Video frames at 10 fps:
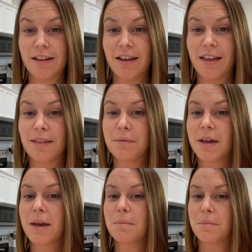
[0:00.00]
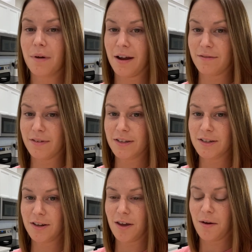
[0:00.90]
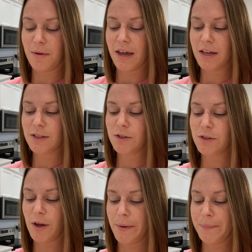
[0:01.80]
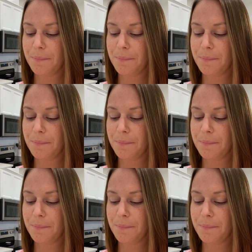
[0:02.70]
and then we get breakfast going. So,